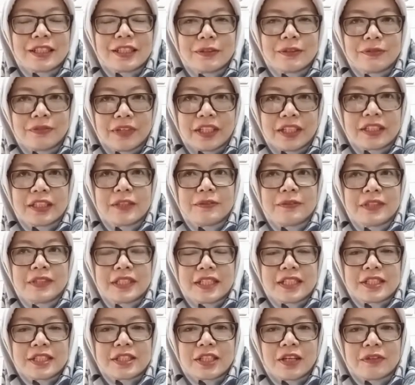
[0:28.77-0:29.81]

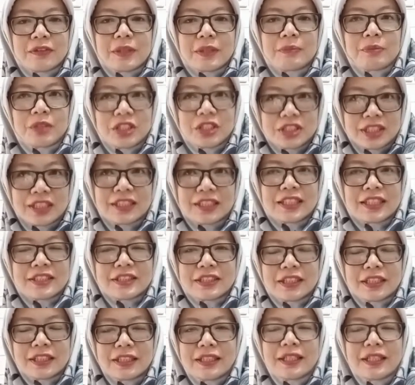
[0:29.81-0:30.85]
effectiveness of a presentation